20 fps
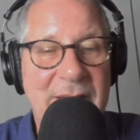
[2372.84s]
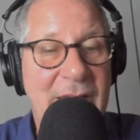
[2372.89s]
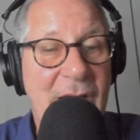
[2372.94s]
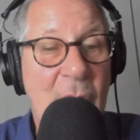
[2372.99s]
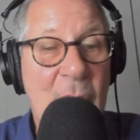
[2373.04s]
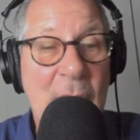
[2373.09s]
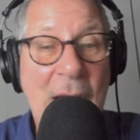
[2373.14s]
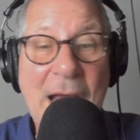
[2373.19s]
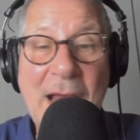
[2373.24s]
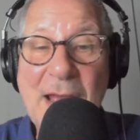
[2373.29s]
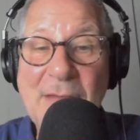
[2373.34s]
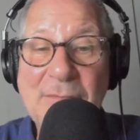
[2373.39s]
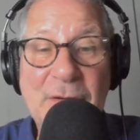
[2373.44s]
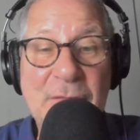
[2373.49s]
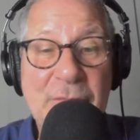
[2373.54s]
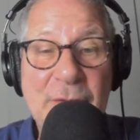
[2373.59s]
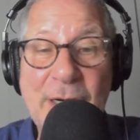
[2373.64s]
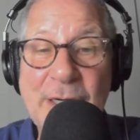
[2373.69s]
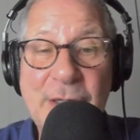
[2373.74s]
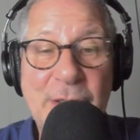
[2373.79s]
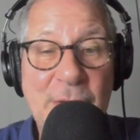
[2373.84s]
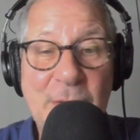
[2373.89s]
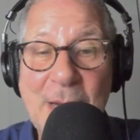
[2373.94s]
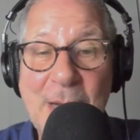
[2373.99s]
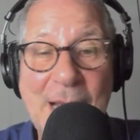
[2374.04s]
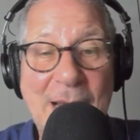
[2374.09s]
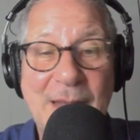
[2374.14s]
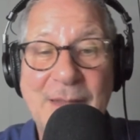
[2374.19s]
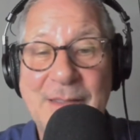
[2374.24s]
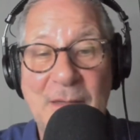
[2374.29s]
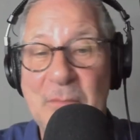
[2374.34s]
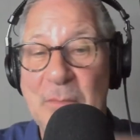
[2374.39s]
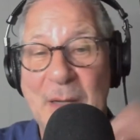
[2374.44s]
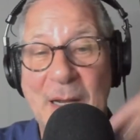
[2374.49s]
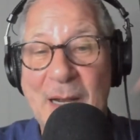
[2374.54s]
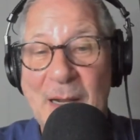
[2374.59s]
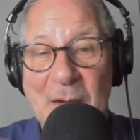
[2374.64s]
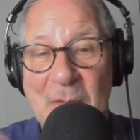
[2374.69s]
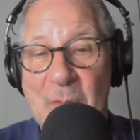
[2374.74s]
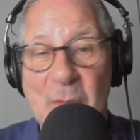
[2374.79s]
no, I have a friend who has a,
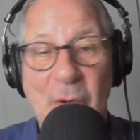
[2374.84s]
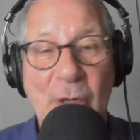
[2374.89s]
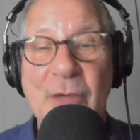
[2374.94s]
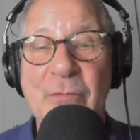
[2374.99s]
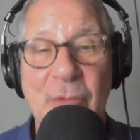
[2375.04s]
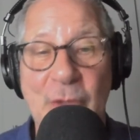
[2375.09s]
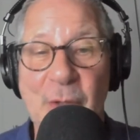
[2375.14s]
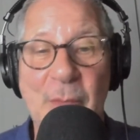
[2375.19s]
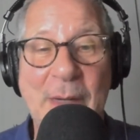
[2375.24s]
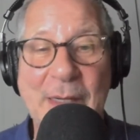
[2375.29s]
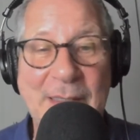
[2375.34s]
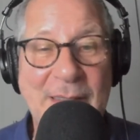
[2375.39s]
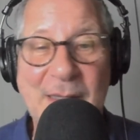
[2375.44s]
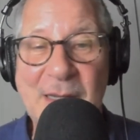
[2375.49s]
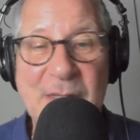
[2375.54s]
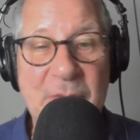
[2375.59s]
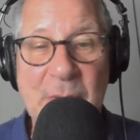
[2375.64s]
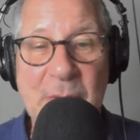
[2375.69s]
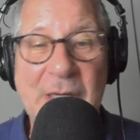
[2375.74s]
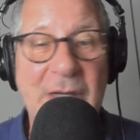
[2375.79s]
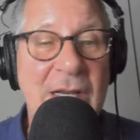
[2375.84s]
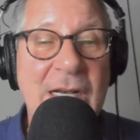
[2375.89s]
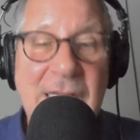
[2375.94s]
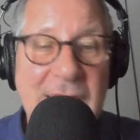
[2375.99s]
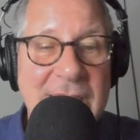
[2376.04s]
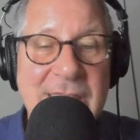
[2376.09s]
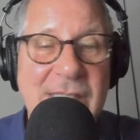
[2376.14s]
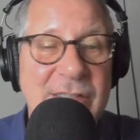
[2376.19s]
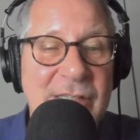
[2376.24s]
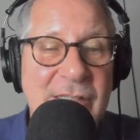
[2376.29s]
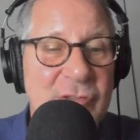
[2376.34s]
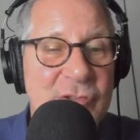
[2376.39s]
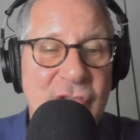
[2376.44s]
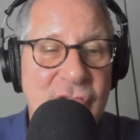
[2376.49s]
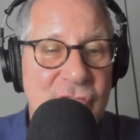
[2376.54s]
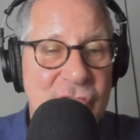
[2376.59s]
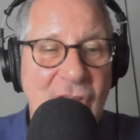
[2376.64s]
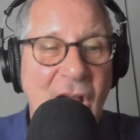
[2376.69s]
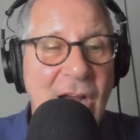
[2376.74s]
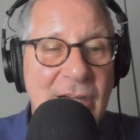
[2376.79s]
a workroom and he does when, and he says he's
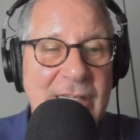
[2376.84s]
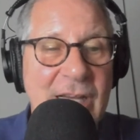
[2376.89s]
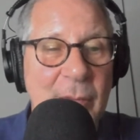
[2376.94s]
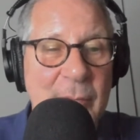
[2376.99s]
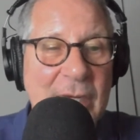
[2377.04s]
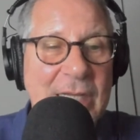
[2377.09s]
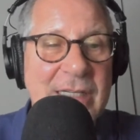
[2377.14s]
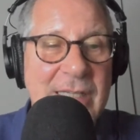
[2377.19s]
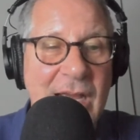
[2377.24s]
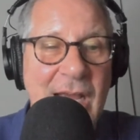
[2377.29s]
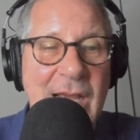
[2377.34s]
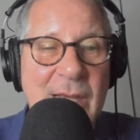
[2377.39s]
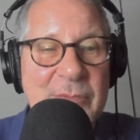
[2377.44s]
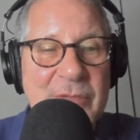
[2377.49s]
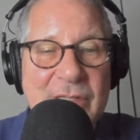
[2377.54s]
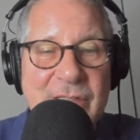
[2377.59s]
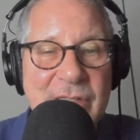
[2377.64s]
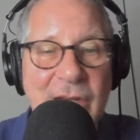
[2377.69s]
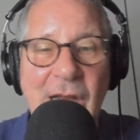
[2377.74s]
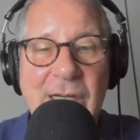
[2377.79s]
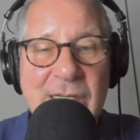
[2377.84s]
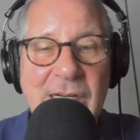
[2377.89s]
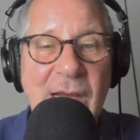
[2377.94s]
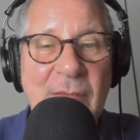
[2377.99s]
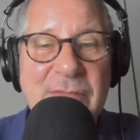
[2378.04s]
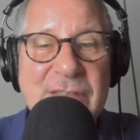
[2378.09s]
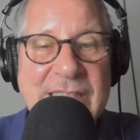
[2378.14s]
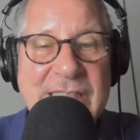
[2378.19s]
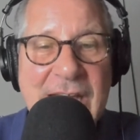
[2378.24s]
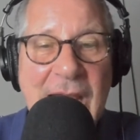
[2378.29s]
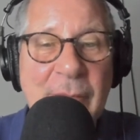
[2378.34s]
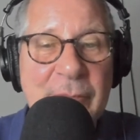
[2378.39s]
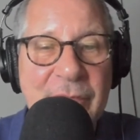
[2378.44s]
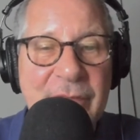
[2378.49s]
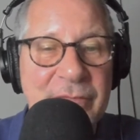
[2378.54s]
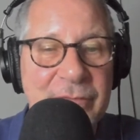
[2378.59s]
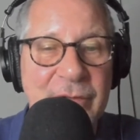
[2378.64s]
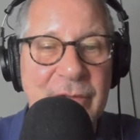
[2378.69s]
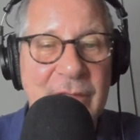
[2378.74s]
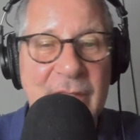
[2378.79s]
shocked how many times there's not enough
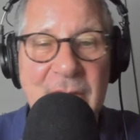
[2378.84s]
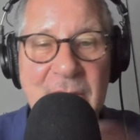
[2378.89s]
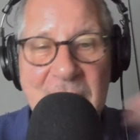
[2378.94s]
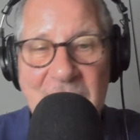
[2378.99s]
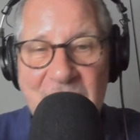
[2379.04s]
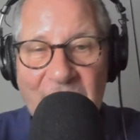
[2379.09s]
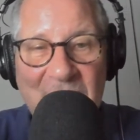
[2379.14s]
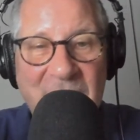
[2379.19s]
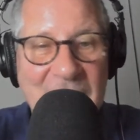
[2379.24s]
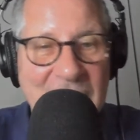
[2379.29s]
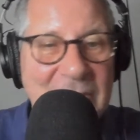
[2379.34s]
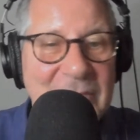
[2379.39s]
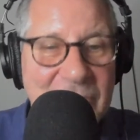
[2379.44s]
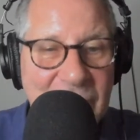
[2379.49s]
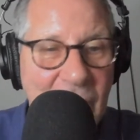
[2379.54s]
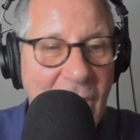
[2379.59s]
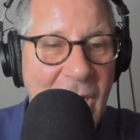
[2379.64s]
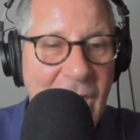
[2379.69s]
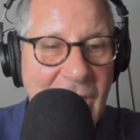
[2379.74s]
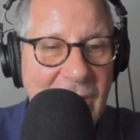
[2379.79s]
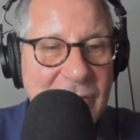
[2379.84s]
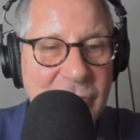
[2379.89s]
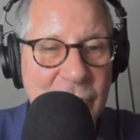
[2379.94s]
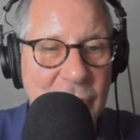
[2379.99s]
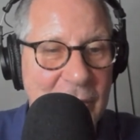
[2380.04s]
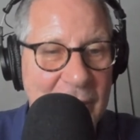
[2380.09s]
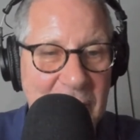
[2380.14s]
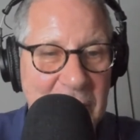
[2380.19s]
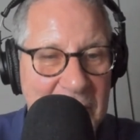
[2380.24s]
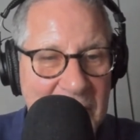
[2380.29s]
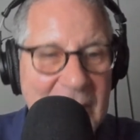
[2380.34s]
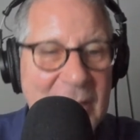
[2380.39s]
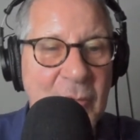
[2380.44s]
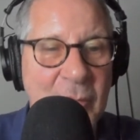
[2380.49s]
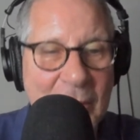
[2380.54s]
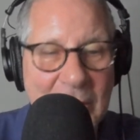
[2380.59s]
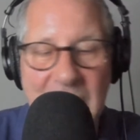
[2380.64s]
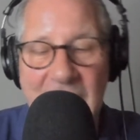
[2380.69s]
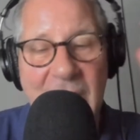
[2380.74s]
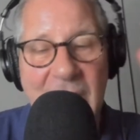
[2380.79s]
depth for the right, rods right. or the
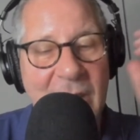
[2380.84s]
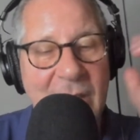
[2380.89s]
equipment. You know,